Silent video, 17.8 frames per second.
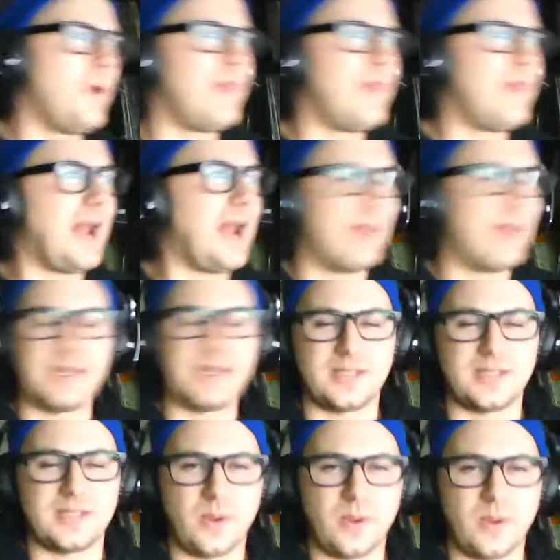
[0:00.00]
that I like
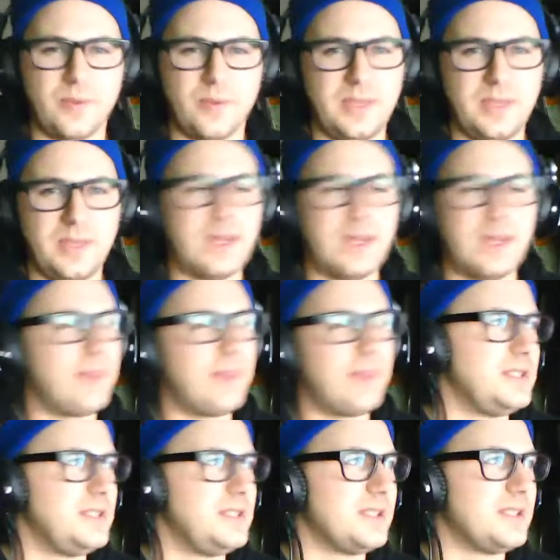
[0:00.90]
is Lauren B, and I think
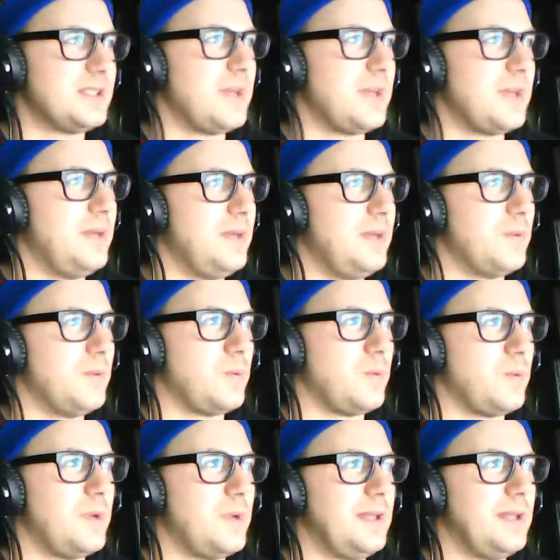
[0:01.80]
she's going to be
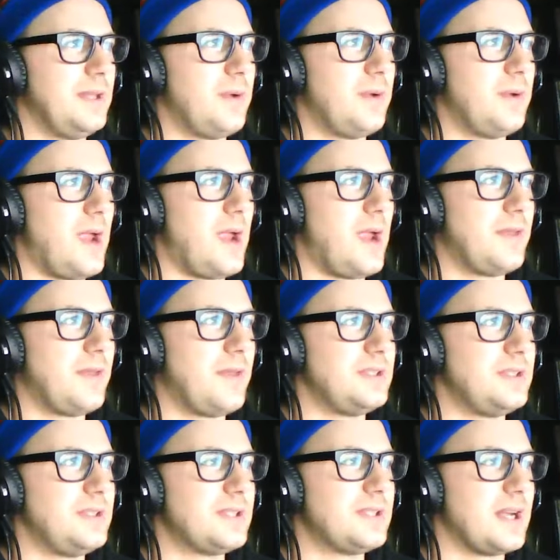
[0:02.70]
really great. I
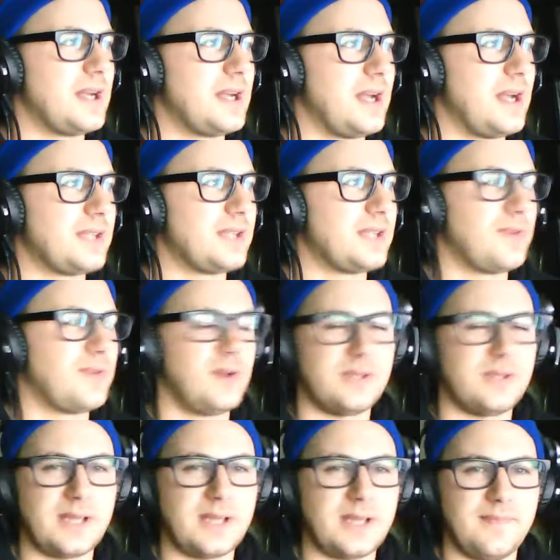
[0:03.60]
think she's going to last for a
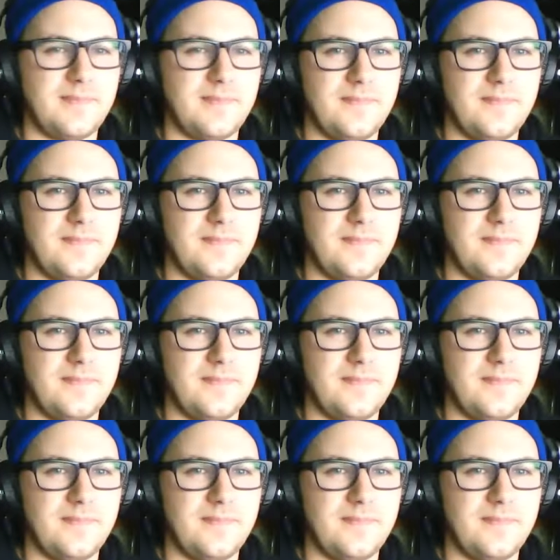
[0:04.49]
long time.